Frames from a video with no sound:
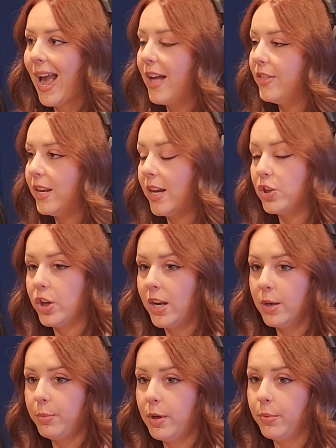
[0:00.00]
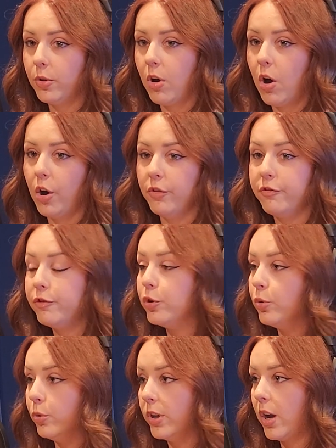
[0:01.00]
And then educating people on
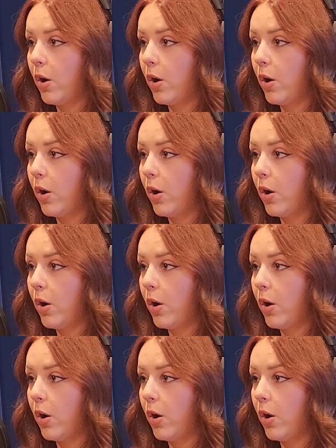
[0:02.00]
food